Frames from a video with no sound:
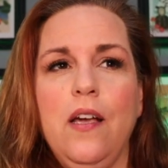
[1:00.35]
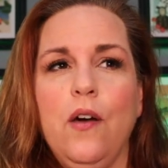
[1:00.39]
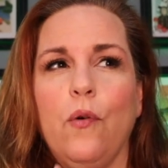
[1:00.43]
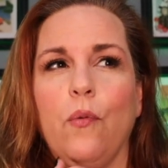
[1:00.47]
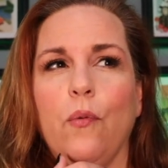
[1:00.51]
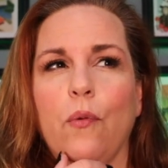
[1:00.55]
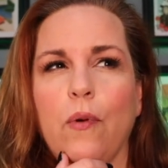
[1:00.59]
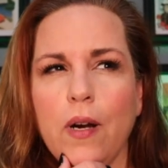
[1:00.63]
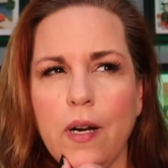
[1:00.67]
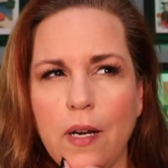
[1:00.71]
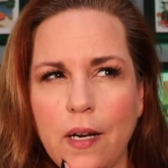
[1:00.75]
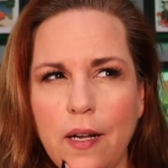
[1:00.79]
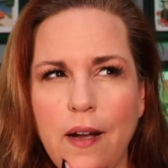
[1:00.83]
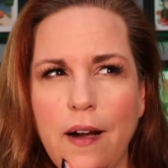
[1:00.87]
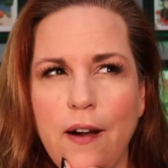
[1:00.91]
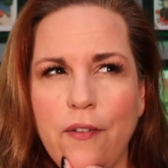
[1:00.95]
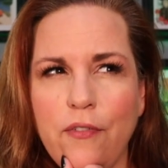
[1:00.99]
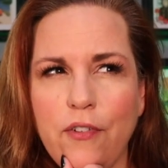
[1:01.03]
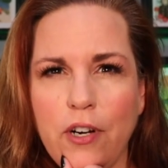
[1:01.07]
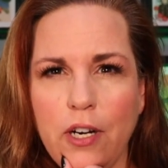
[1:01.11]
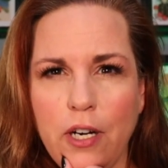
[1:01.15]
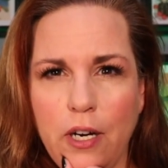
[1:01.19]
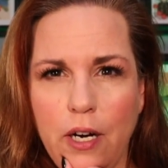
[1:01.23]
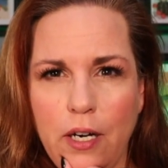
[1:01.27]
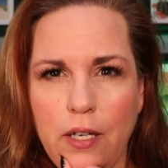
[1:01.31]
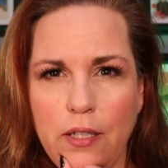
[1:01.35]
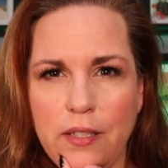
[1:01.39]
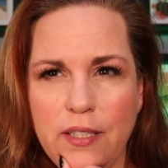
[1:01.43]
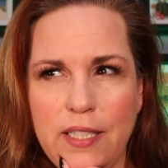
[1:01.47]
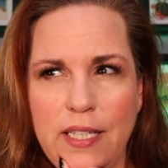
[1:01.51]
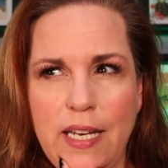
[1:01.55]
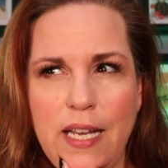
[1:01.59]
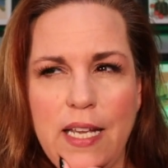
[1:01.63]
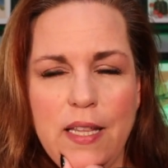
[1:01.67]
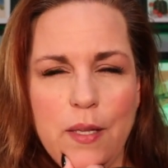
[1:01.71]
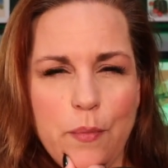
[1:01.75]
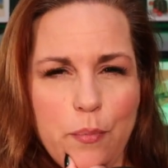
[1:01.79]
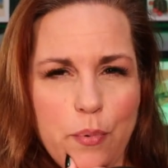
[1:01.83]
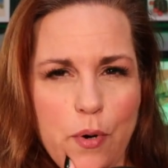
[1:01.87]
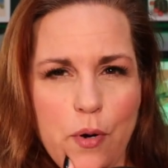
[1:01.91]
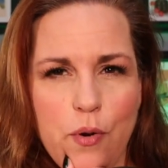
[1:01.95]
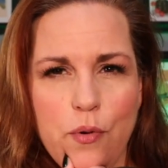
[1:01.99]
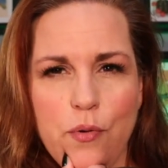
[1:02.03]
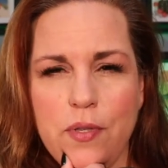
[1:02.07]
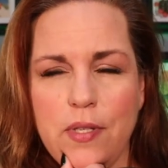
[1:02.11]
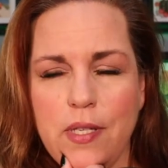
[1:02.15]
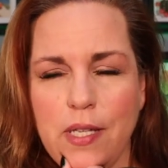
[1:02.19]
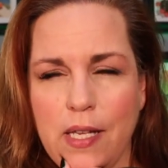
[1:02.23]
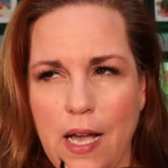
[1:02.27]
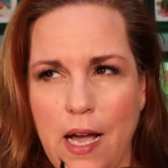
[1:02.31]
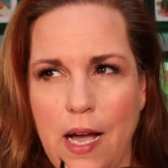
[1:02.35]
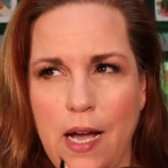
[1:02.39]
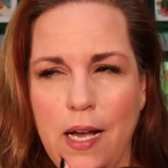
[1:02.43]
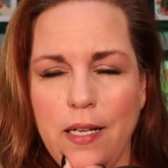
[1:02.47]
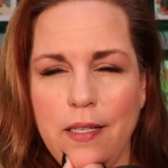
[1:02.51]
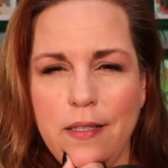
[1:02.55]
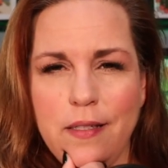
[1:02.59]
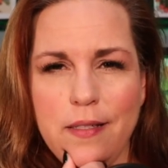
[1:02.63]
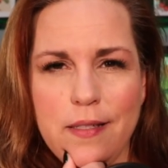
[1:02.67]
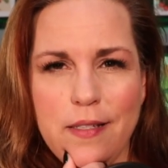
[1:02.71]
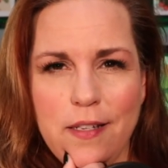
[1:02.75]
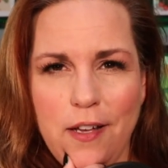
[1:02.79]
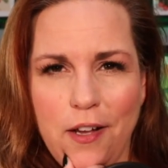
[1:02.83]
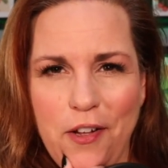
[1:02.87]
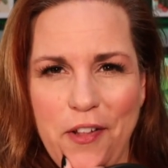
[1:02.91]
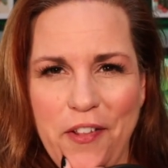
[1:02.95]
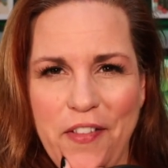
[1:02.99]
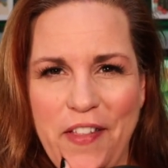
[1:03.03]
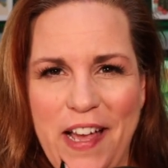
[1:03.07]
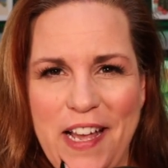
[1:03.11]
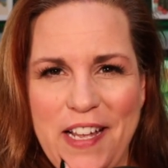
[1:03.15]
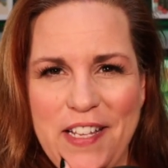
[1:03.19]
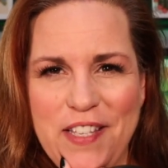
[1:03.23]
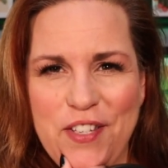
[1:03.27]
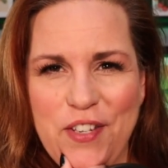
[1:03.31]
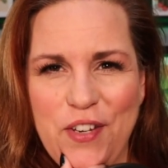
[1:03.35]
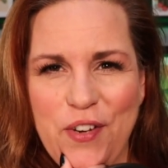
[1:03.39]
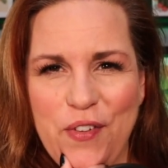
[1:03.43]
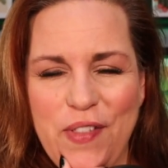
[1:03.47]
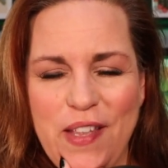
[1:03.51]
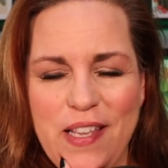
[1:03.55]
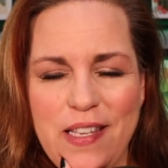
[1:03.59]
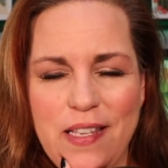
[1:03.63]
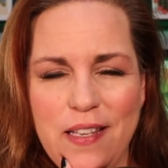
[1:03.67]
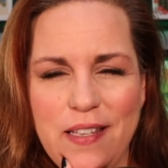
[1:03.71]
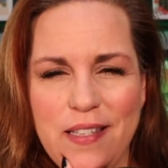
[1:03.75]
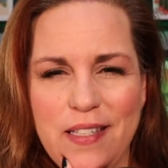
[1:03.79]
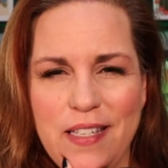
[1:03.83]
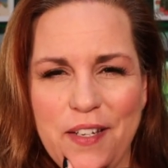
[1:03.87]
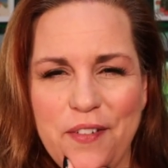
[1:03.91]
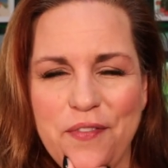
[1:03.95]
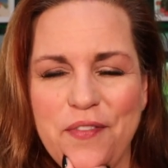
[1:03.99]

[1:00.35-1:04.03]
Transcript: We're going to cover it all today, the pros, the cons, all that. So if that sounds like